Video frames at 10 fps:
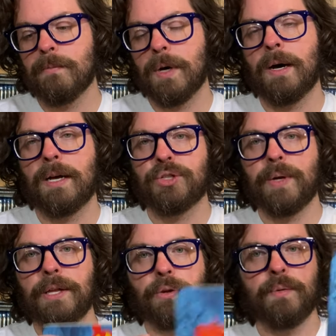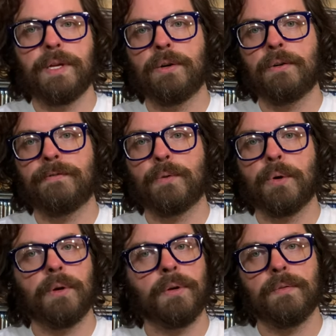uh, a trailer reel
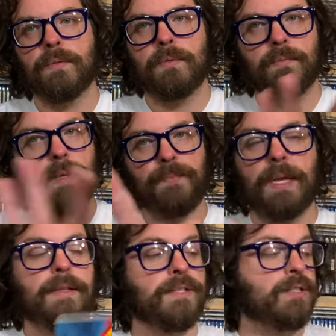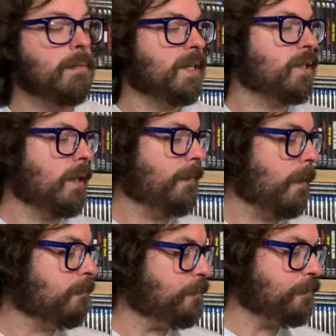for so much stuff
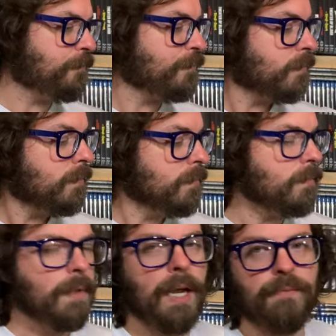here. I